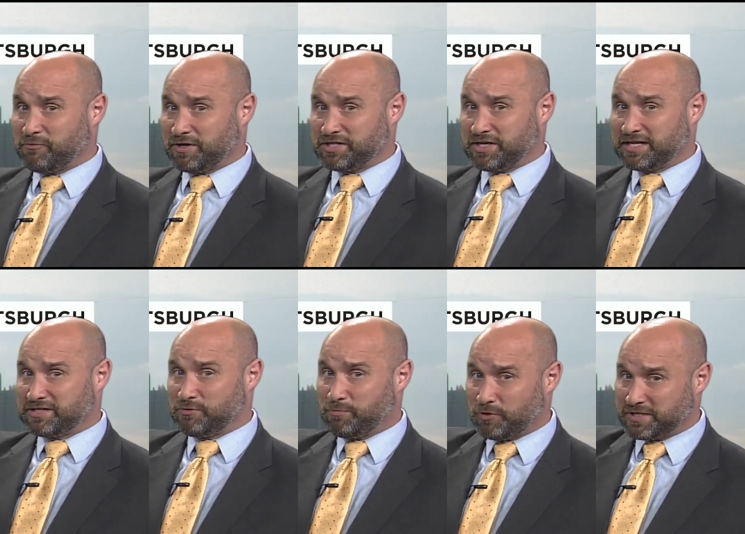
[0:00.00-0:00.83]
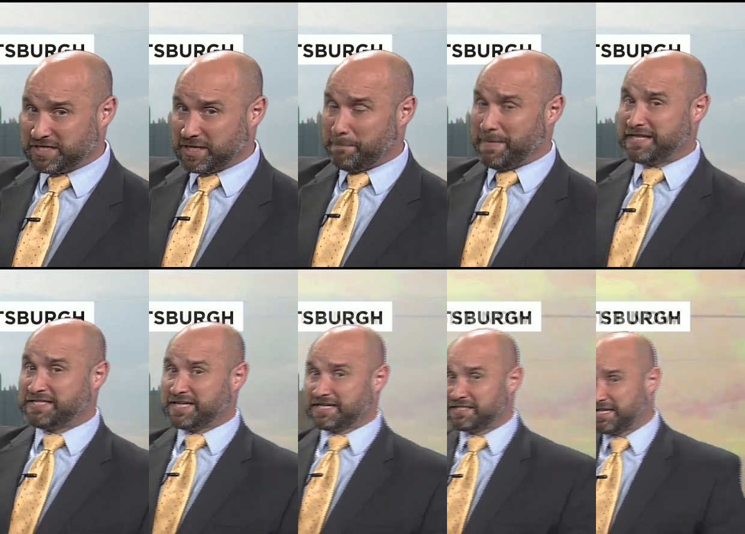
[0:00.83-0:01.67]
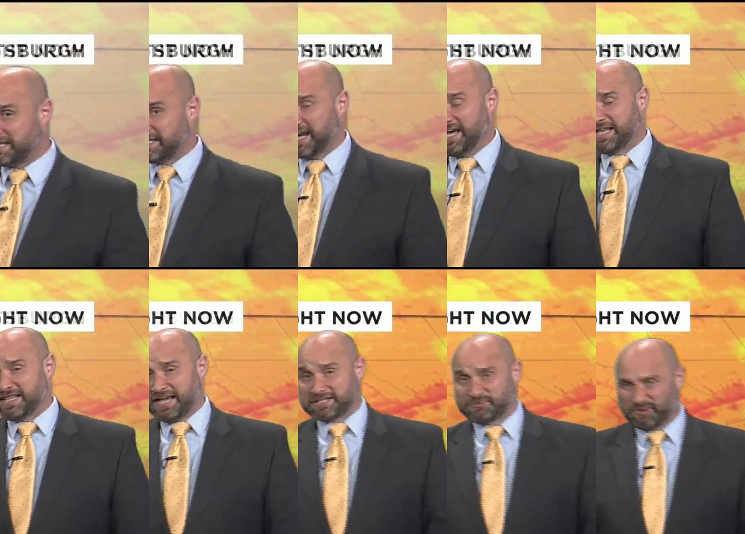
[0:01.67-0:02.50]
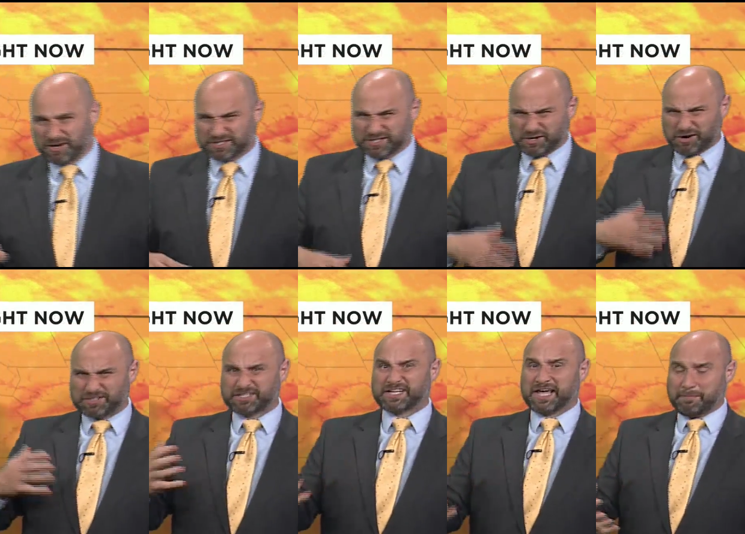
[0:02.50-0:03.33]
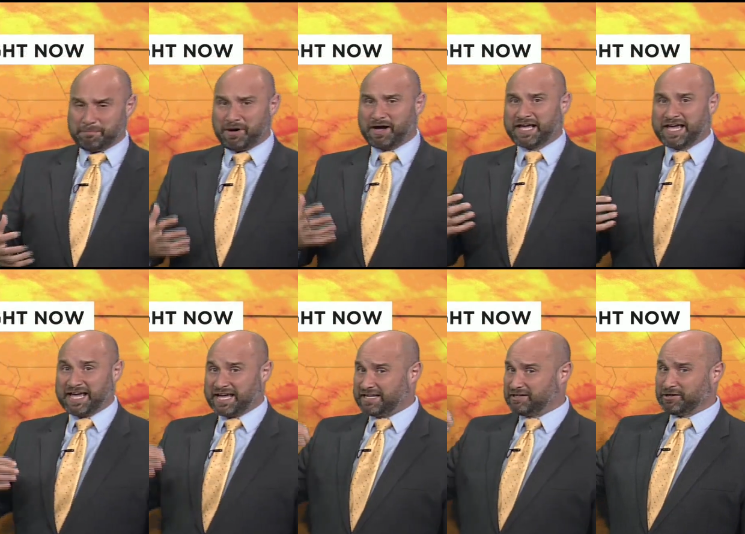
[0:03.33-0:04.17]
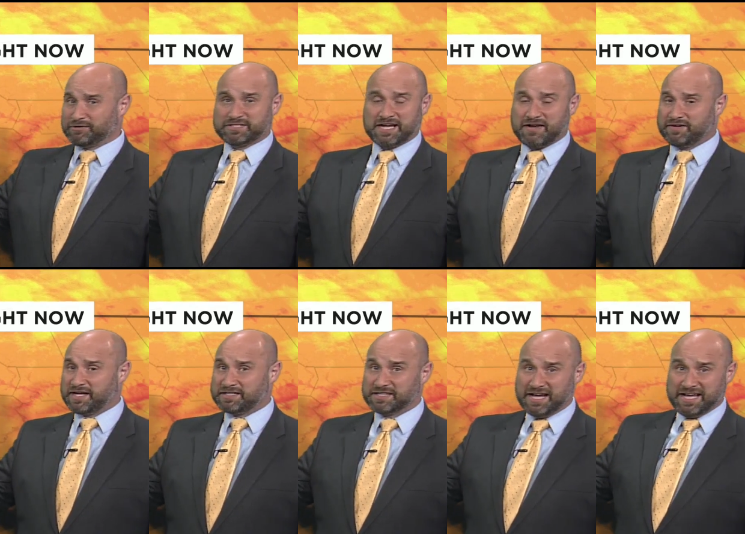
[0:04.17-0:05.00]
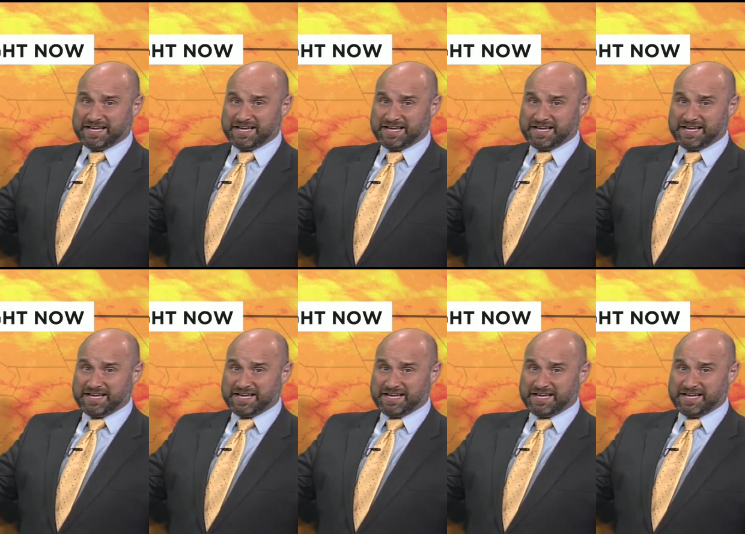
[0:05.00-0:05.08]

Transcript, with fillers: Once you get dew points in the mid 60s, that's where it starts to get muggy and low 70s.